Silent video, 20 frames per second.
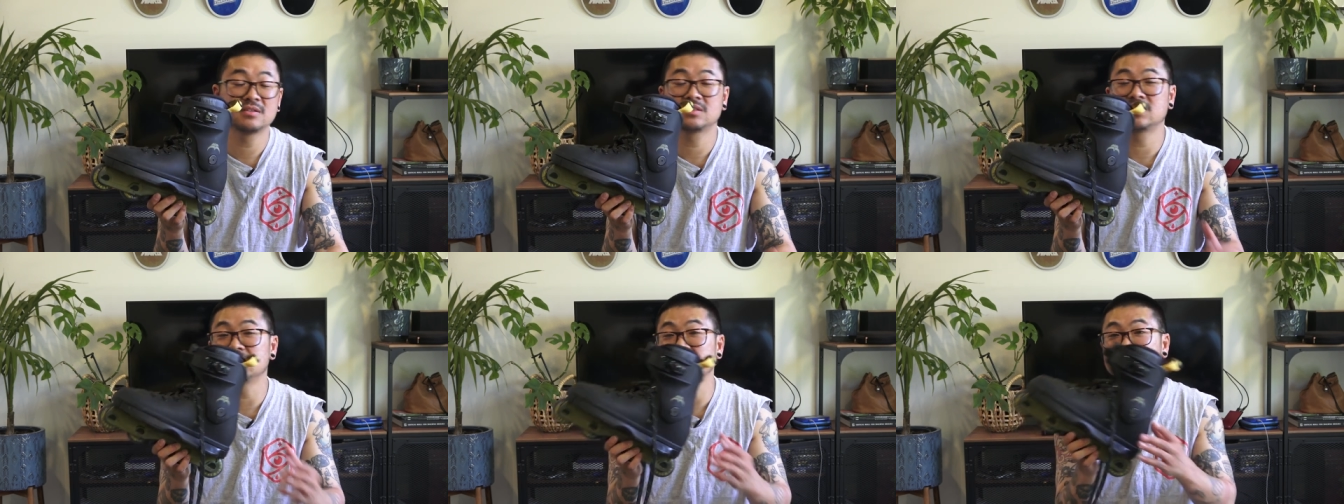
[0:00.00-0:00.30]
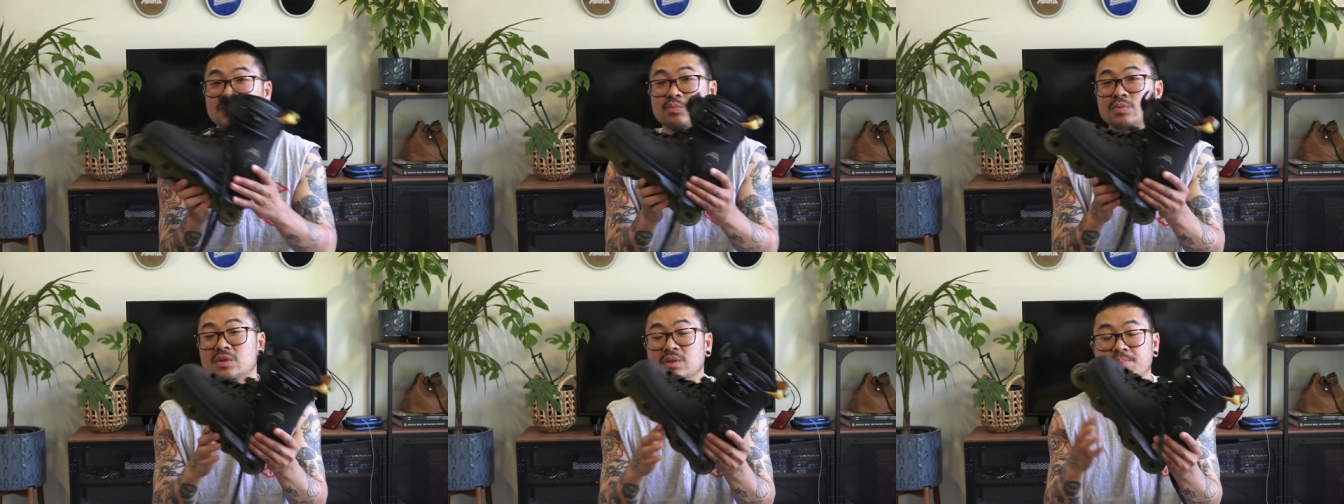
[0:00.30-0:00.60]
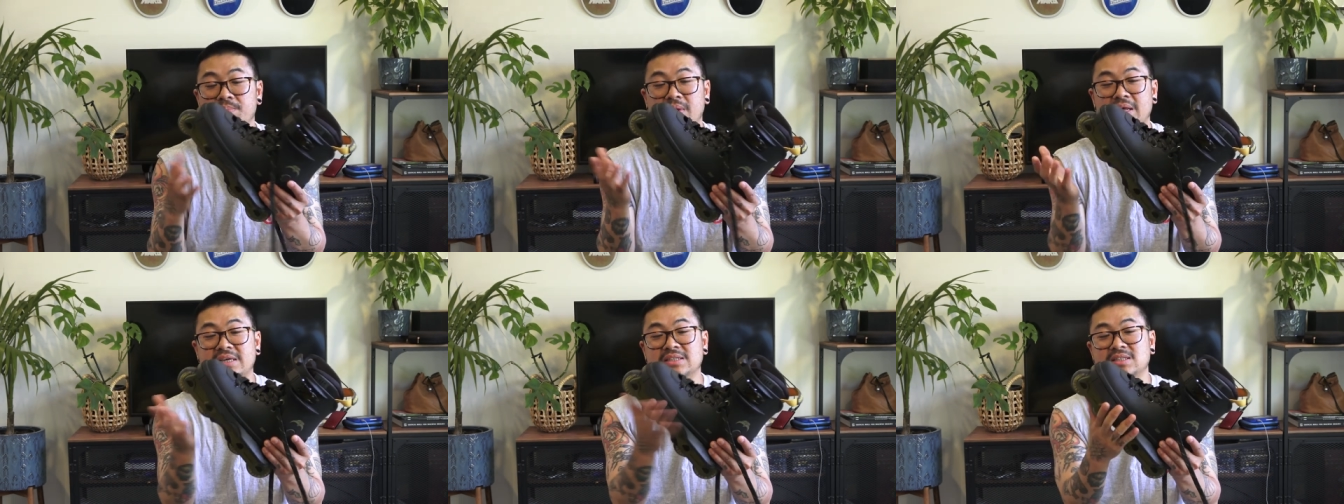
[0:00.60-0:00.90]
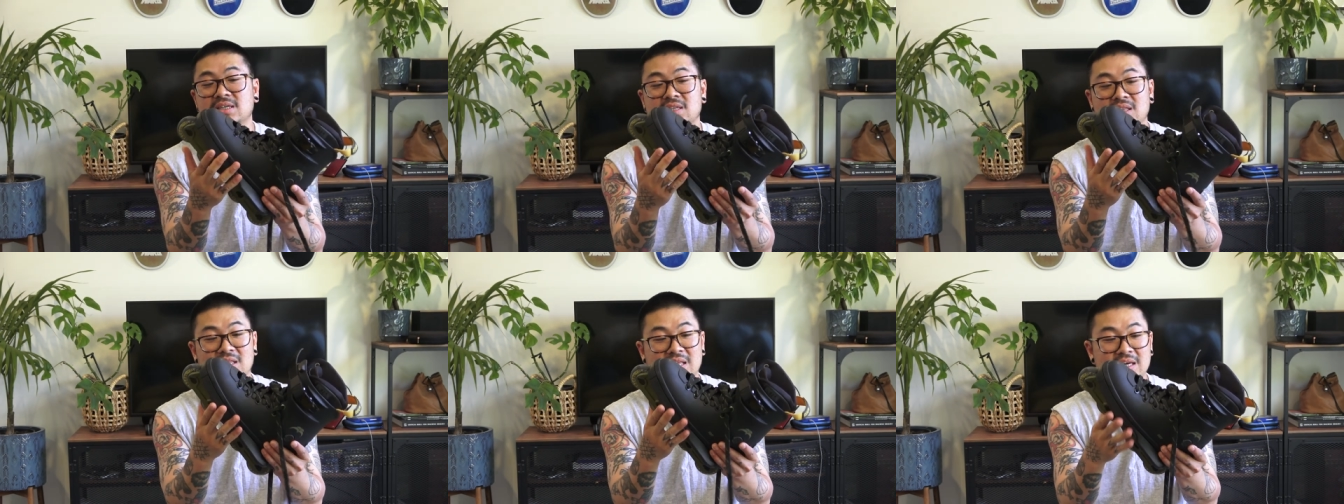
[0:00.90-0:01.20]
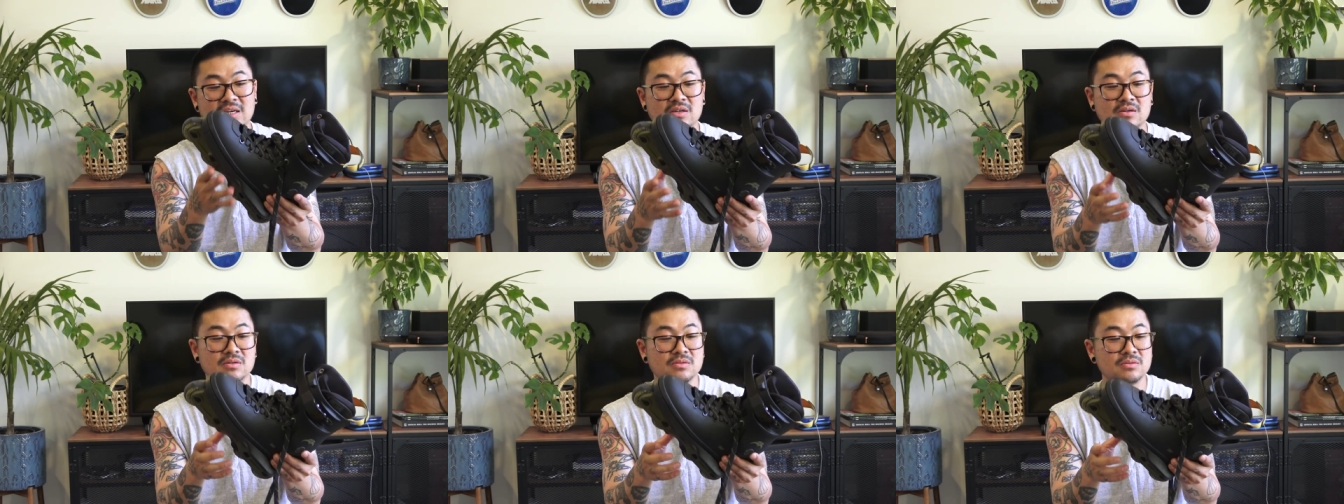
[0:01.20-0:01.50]
just with the plastic they
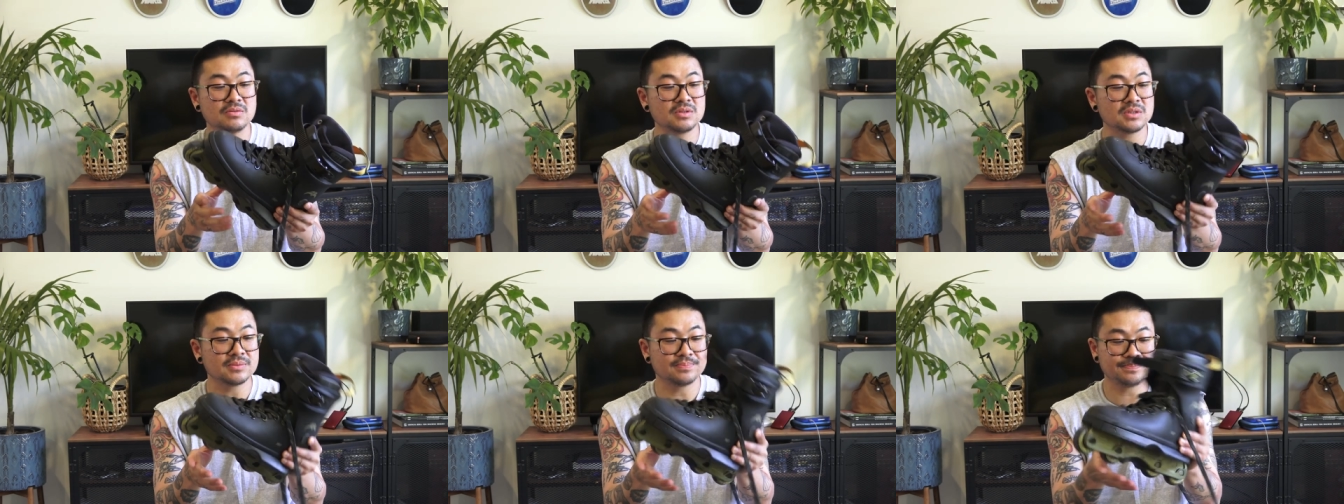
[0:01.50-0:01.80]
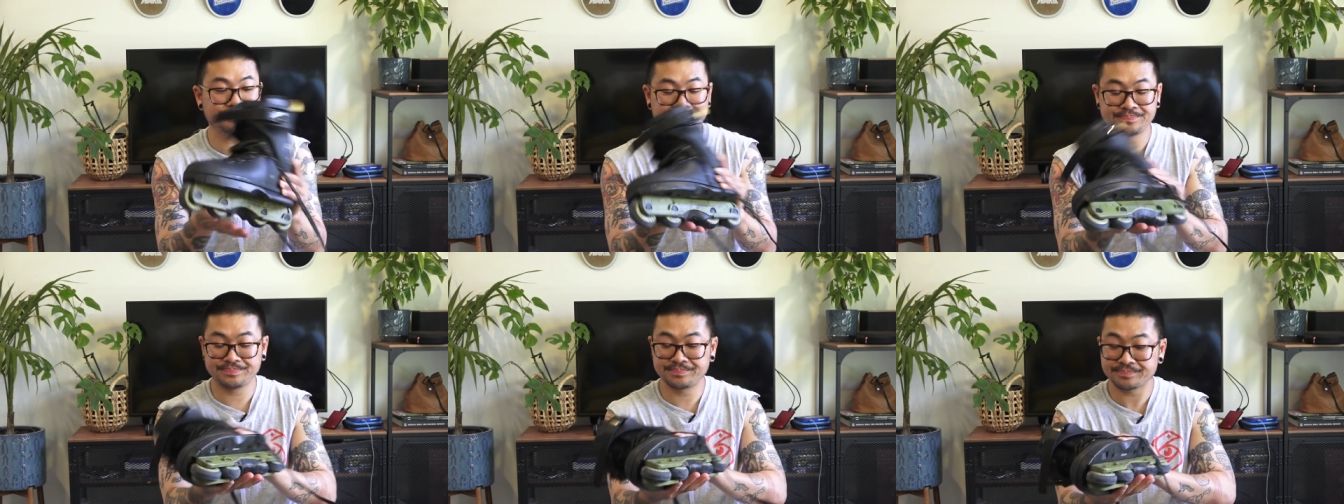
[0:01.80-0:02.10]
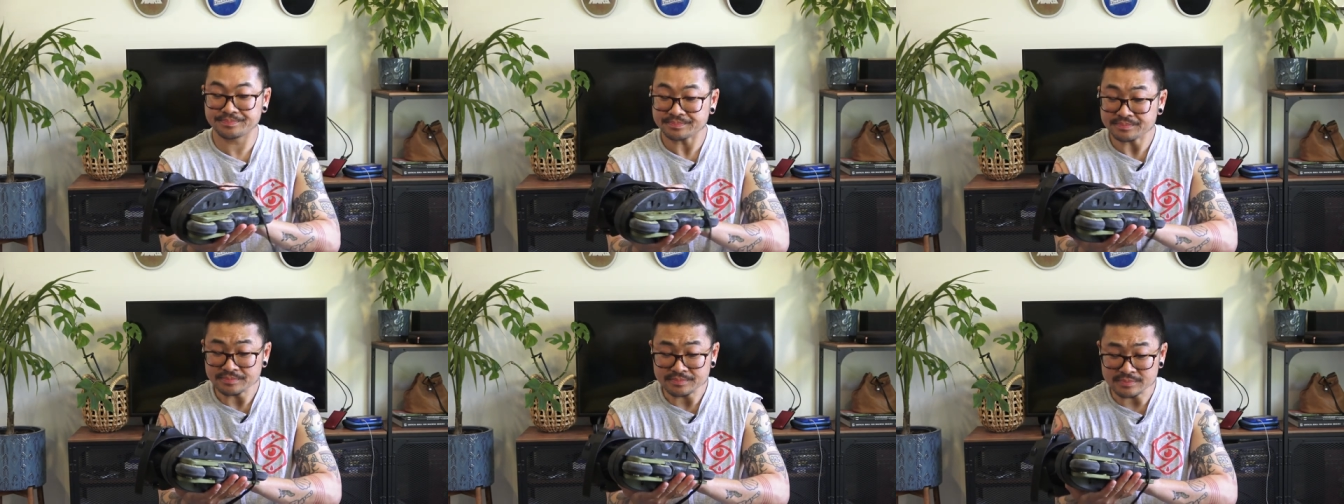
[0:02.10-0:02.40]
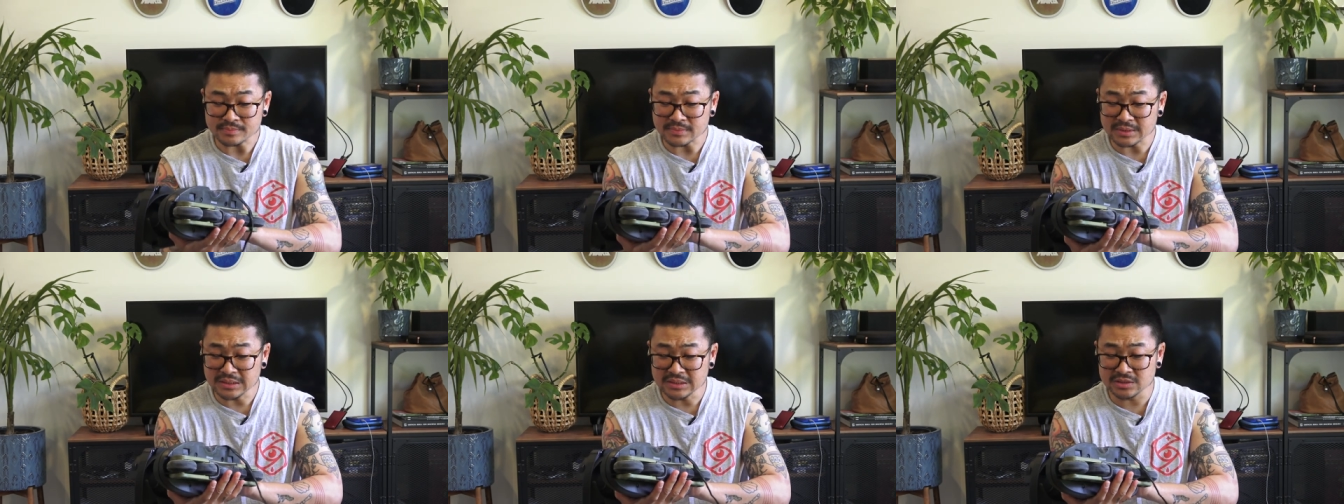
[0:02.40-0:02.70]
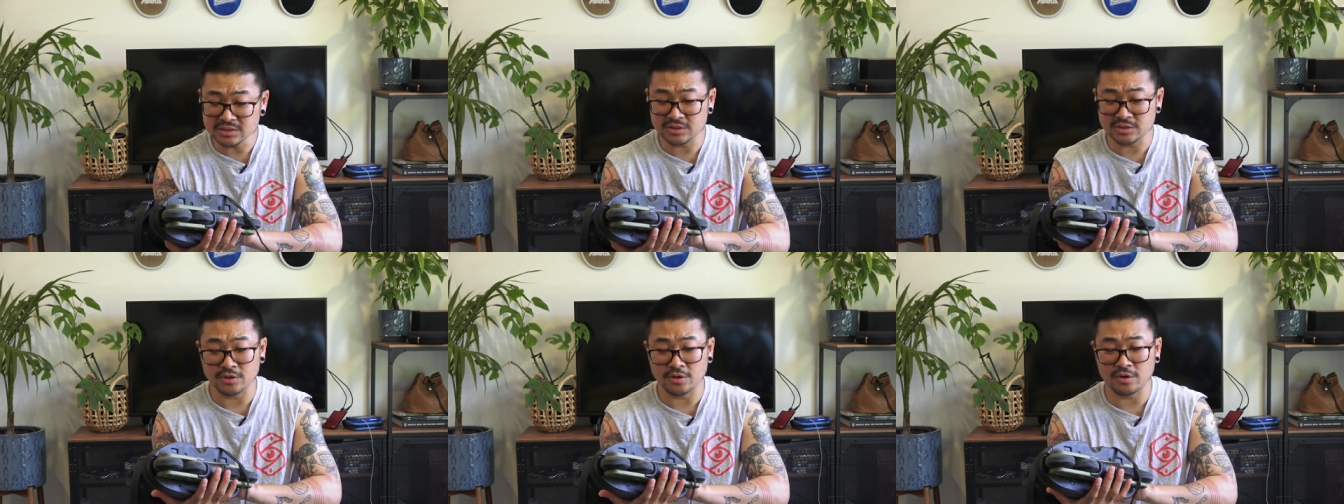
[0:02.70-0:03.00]
use.
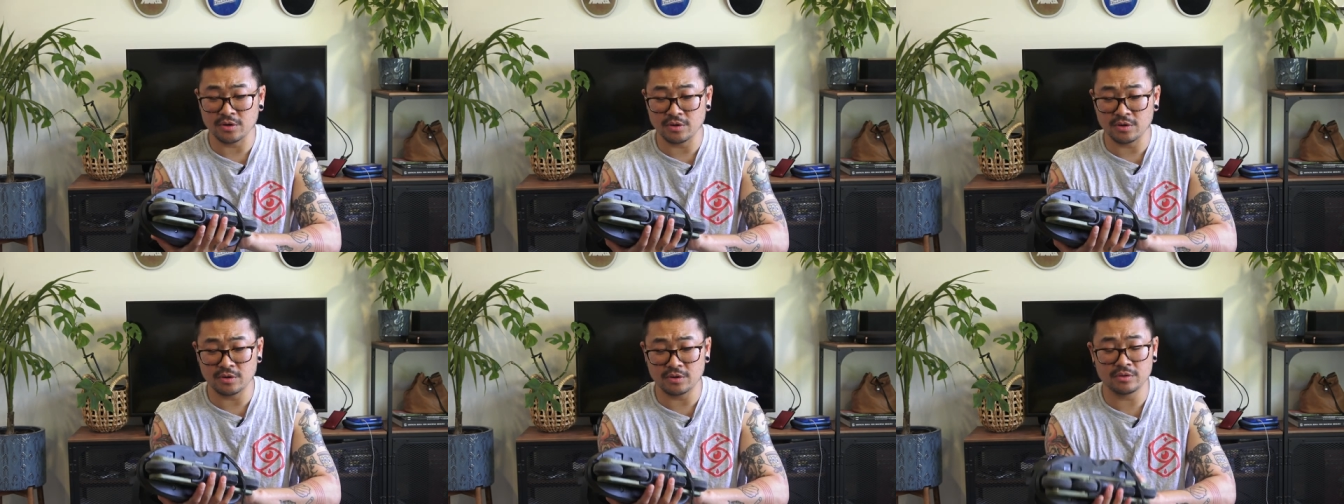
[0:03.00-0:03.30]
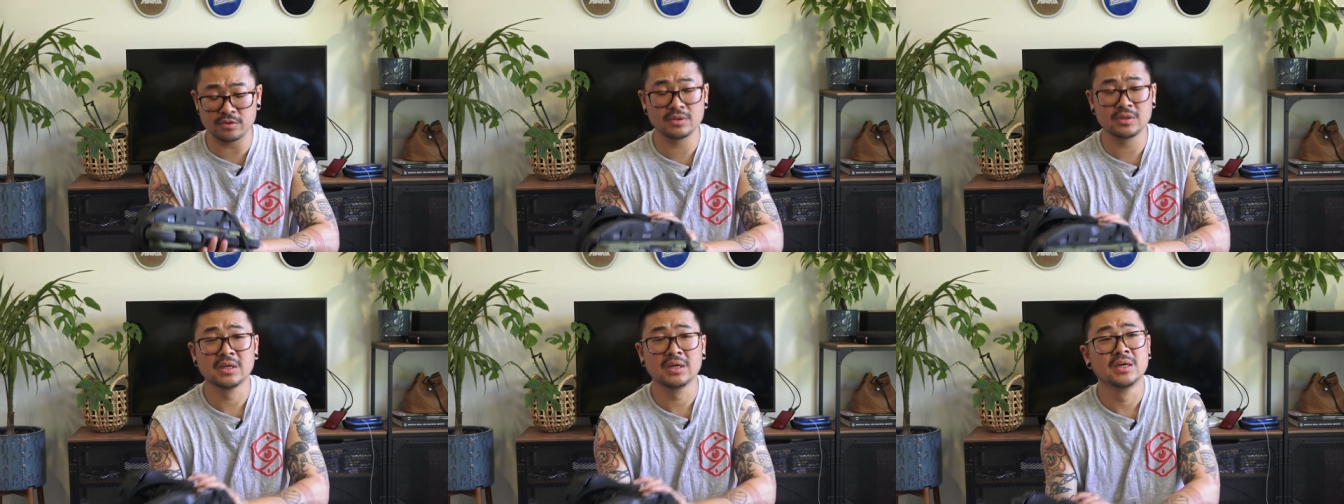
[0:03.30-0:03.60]
So